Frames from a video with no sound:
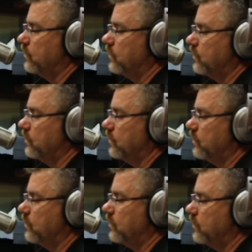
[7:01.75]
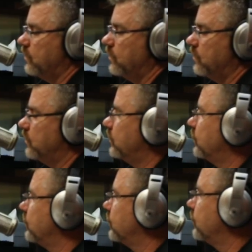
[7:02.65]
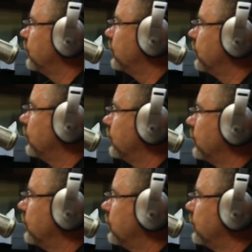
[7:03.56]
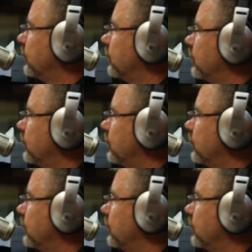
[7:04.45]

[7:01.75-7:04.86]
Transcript: [no speech]